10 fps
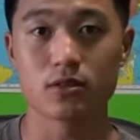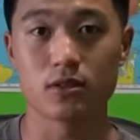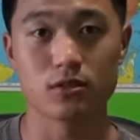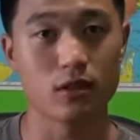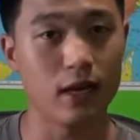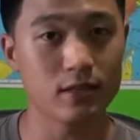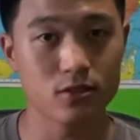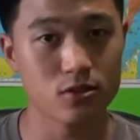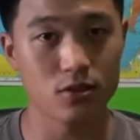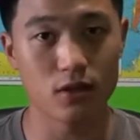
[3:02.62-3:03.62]
because last
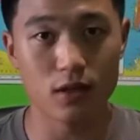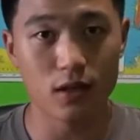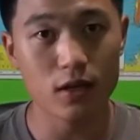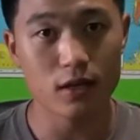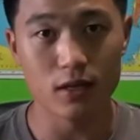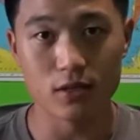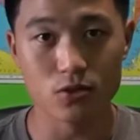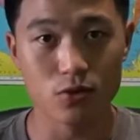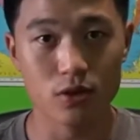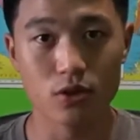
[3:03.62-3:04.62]
year's is
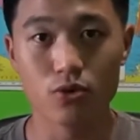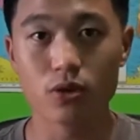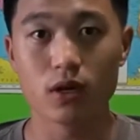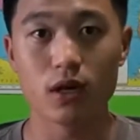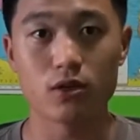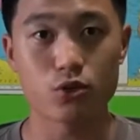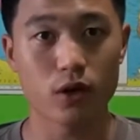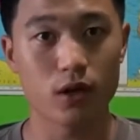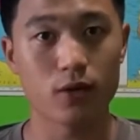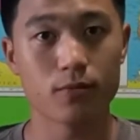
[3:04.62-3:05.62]
only Luka and
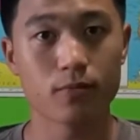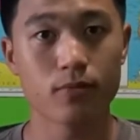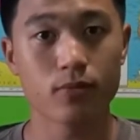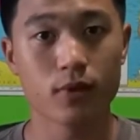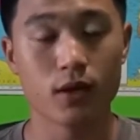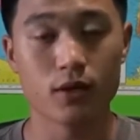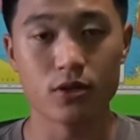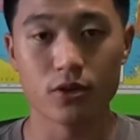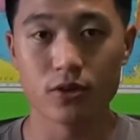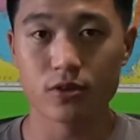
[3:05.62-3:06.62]
Trey, and
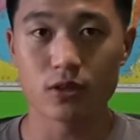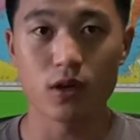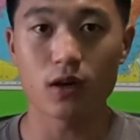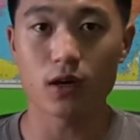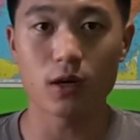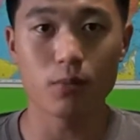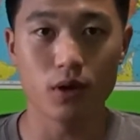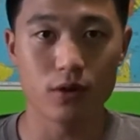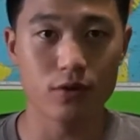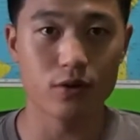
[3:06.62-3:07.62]
there's a couple
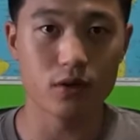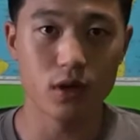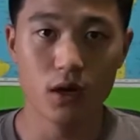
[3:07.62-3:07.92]
other